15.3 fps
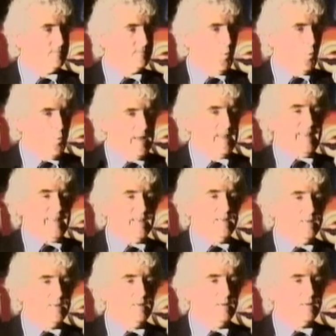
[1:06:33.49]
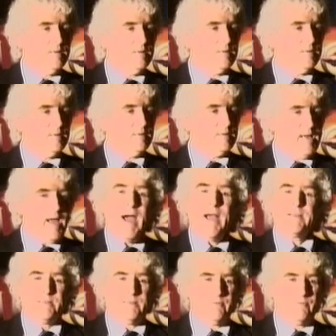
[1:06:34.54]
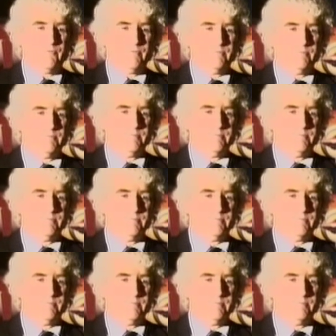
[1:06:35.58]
within the octave.